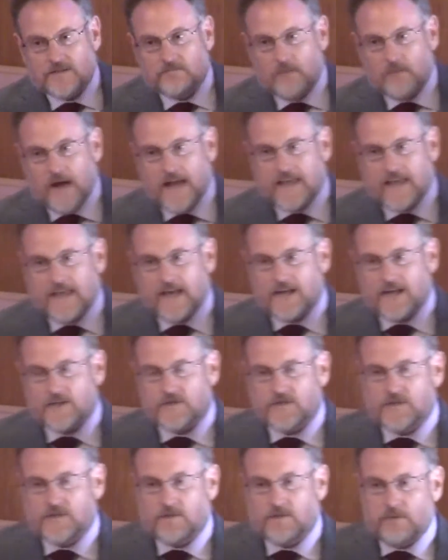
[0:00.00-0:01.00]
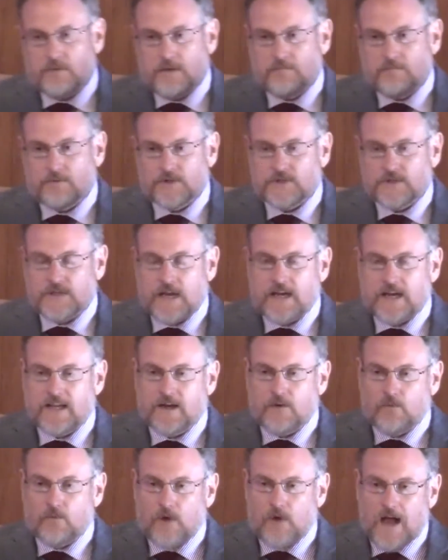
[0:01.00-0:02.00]
It is my guess that the people
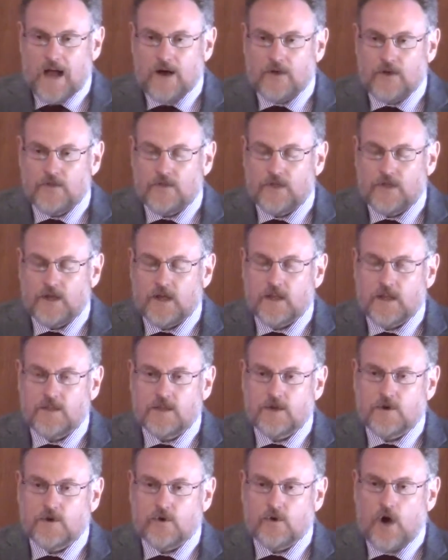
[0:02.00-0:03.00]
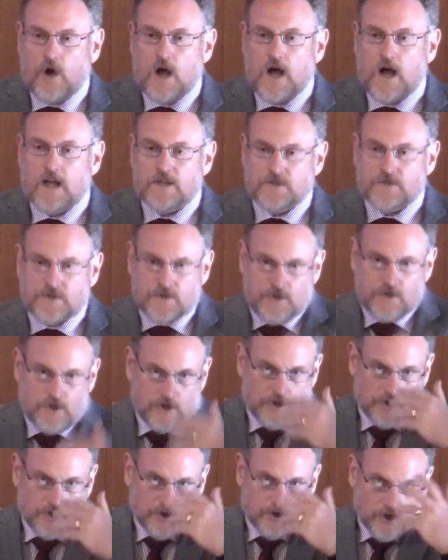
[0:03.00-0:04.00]
standing around the, the cross
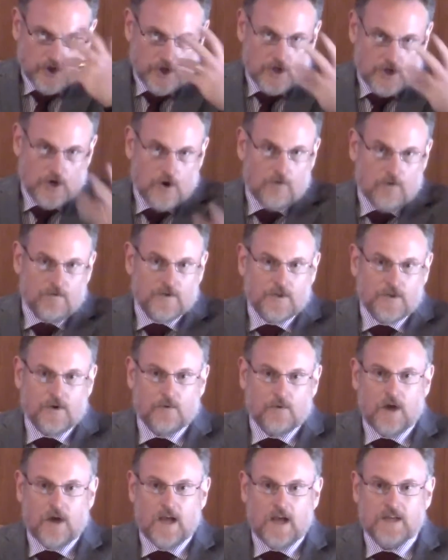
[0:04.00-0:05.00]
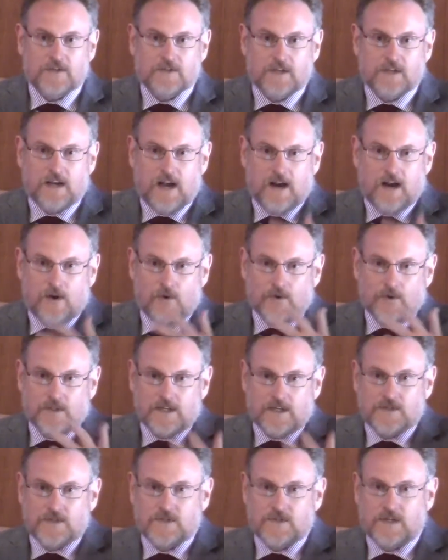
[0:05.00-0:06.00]
could look over the horizon and
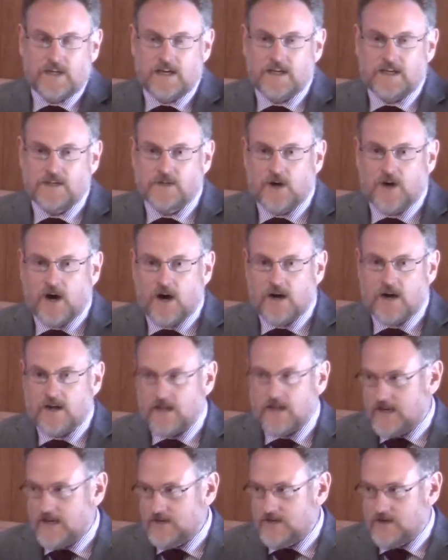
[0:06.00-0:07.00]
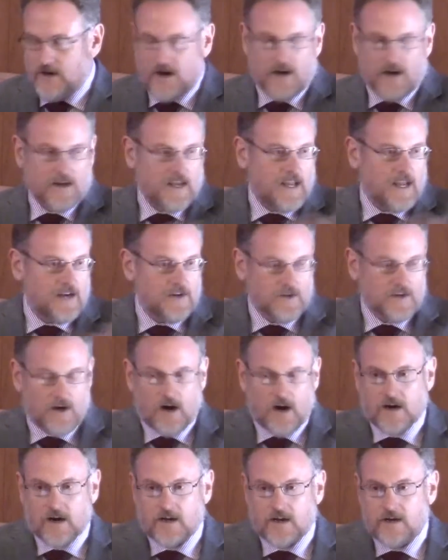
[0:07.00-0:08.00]
only see dark and dark and
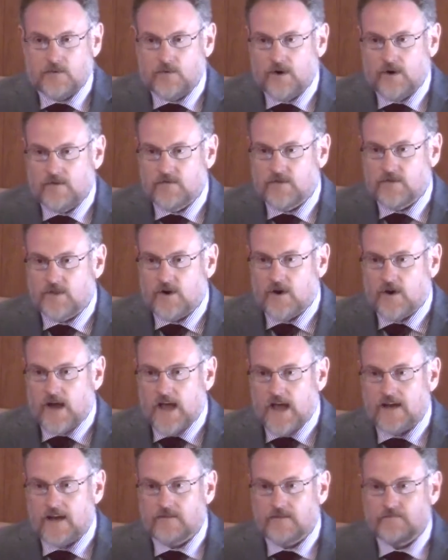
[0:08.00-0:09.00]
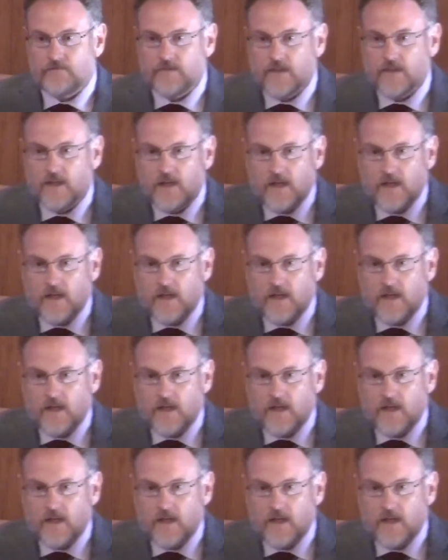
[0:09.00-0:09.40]
dark wherever they're at.